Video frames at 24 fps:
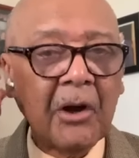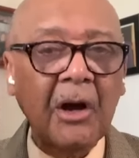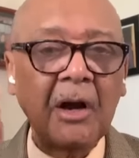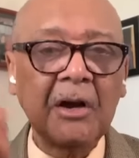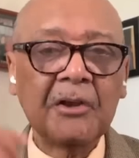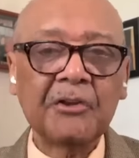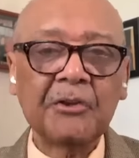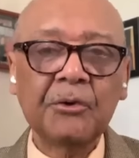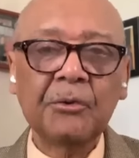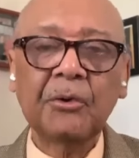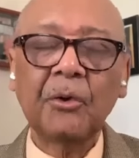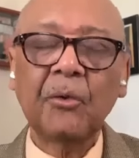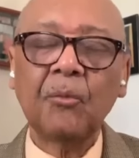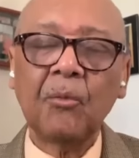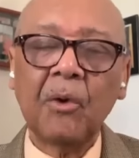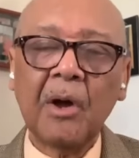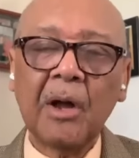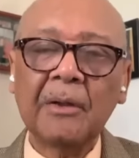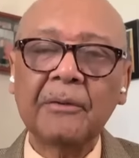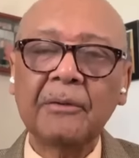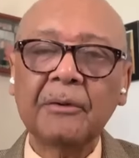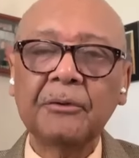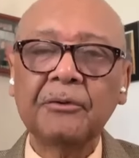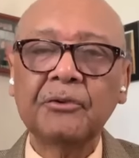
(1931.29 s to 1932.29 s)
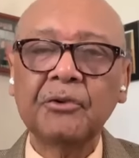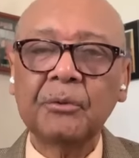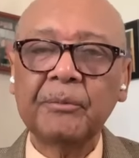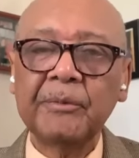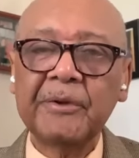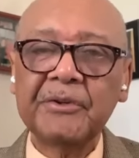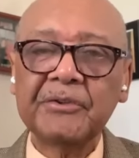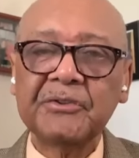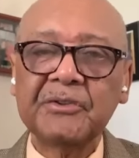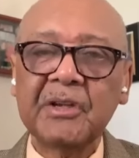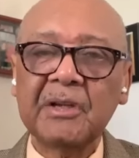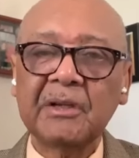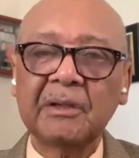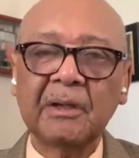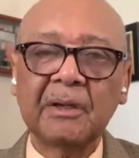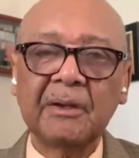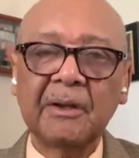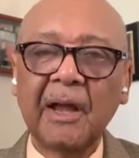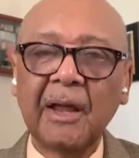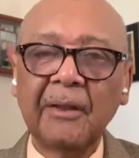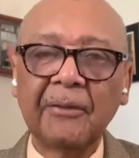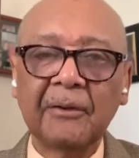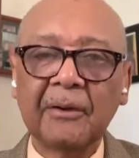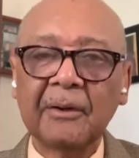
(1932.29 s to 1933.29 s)
"Are you the one, or do we seek
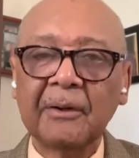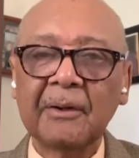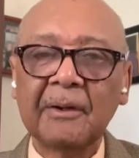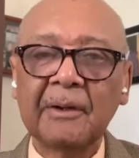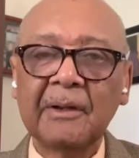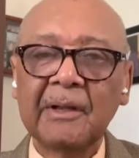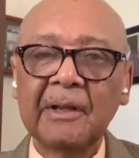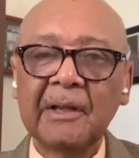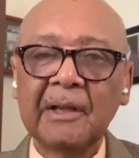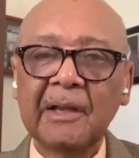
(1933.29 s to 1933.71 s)
another?"